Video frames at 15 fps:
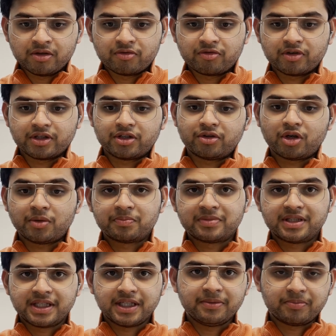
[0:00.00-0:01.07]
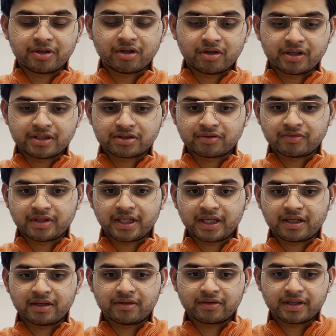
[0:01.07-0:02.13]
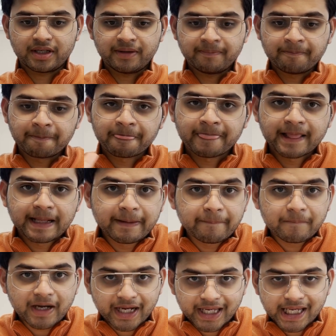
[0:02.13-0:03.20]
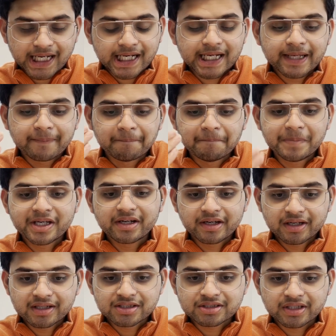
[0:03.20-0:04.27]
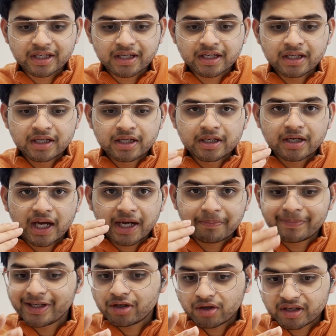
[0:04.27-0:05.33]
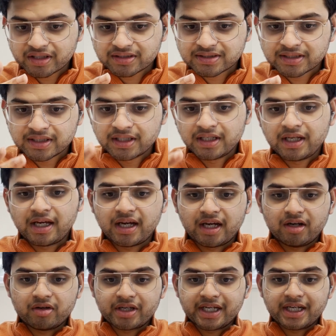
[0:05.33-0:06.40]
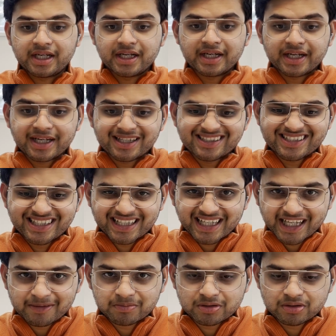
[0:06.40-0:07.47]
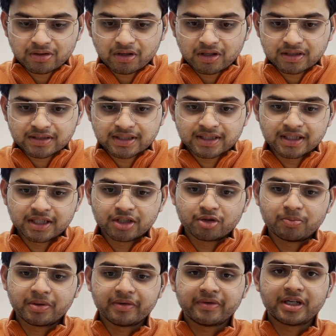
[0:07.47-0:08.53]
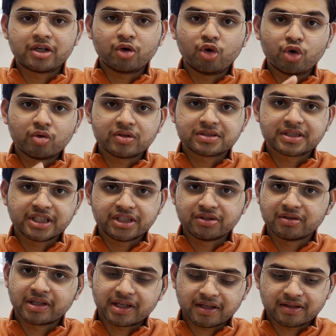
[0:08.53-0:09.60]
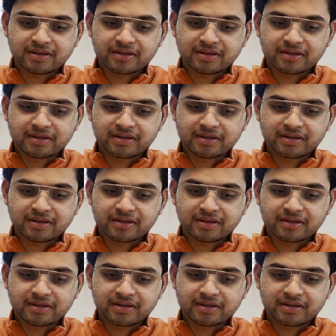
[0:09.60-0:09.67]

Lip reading: for the top 3 priorities of the day. Okay. Again, be realistic and be honest. Allocate realistic time slots to prevent overscheduling.